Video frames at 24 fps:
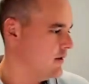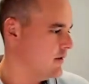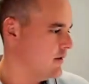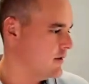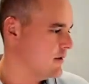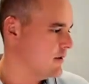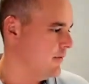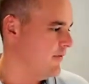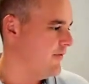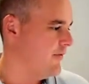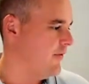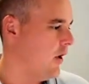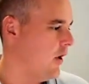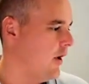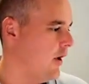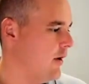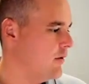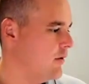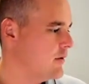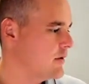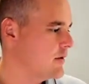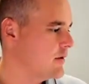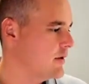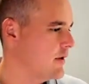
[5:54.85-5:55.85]
some
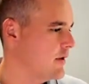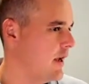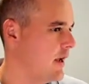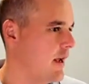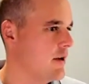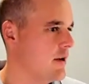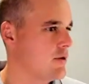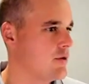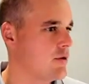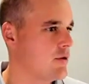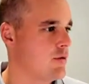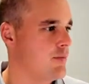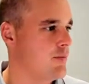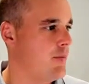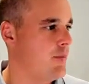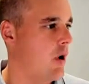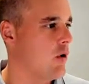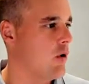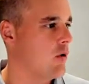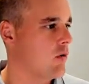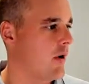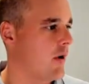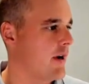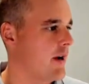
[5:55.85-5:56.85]
files and to
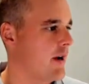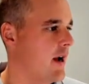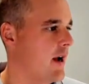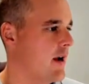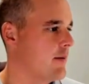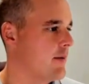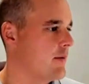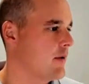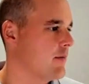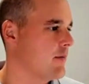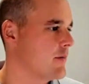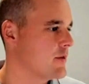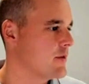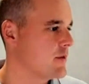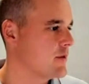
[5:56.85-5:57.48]
bulk rename them.